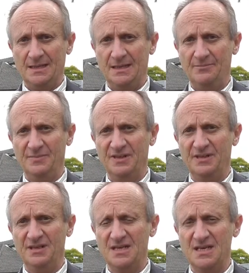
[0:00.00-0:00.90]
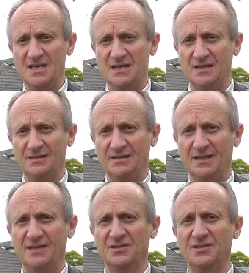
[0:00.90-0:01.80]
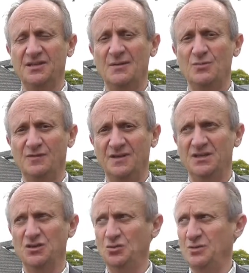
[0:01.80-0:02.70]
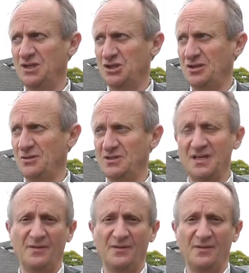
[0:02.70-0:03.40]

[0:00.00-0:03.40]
But the house that they moved into initially was